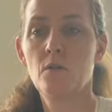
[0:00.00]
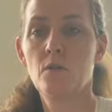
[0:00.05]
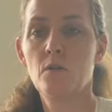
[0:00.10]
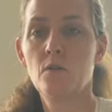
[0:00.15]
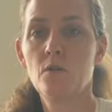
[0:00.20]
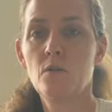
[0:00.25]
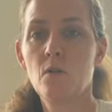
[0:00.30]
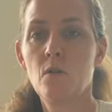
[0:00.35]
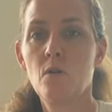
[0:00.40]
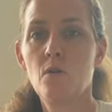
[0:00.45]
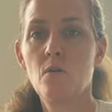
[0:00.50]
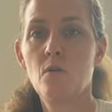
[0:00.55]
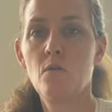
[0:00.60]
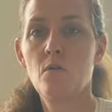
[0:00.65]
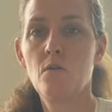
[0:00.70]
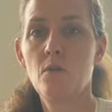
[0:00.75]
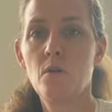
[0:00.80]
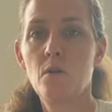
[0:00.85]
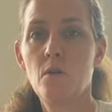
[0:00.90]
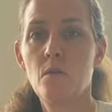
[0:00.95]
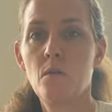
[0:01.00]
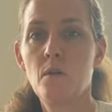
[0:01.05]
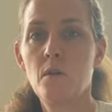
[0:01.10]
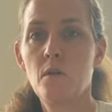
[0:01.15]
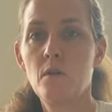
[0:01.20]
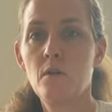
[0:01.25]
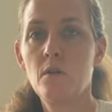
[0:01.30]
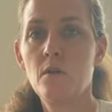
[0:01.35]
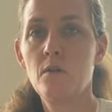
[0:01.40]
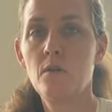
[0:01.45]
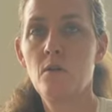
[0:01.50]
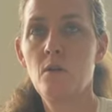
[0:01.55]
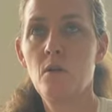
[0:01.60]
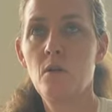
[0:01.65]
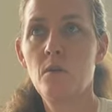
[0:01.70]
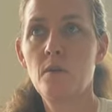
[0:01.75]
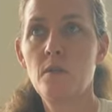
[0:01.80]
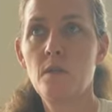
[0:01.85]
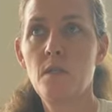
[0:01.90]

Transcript: So, you know, we can go as